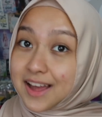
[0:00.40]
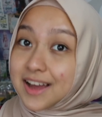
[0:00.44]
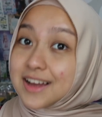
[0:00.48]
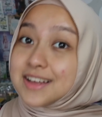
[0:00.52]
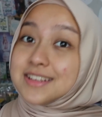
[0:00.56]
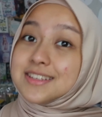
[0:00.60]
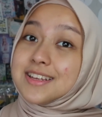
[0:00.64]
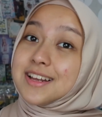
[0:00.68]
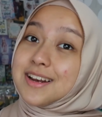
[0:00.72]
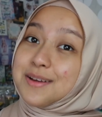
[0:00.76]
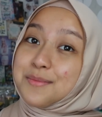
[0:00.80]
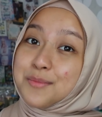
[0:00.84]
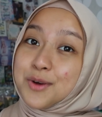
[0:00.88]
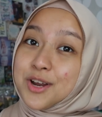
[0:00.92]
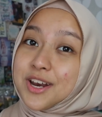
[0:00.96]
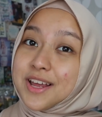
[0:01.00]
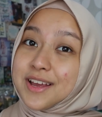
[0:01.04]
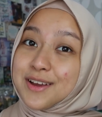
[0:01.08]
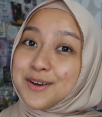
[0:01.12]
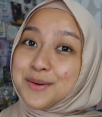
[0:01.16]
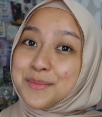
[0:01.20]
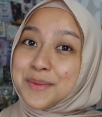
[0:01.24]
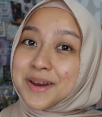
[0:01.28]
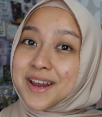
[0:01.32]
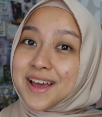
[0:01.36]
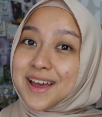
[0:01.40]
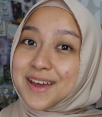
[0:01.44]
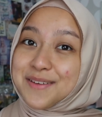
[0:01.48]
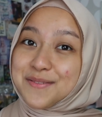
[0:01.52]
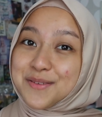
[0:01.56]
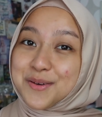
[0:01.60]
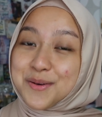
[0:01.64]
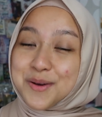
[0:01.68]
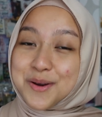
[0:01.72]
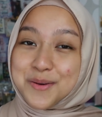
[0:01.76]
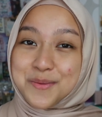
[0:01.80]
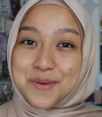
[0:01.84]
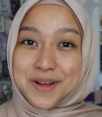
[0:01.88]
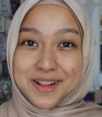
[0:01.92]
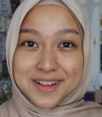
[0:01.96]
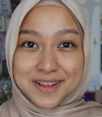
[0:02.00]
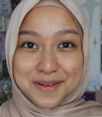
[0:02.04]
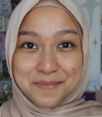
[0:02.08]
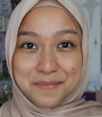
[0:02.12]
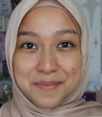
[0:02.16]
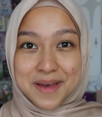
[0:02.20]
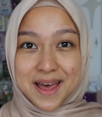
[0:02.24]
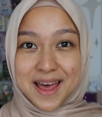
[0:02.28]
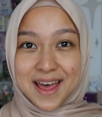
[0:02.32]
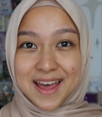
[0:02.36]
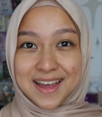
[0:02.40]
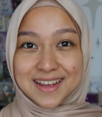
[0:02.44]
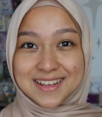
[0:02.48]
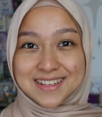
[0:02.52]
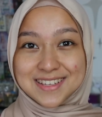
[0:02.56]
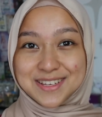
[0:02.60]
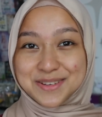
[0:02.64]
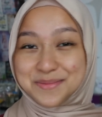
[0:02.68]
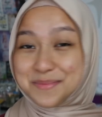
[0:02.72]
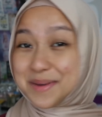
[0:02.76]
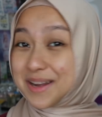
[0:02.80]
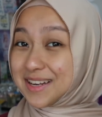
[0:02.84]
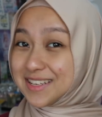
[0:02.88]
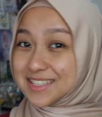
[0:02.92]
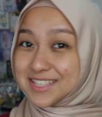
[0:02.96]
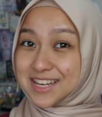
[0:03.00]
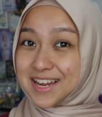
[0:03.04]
Assalamualaikum and hi everyone, welcome back to my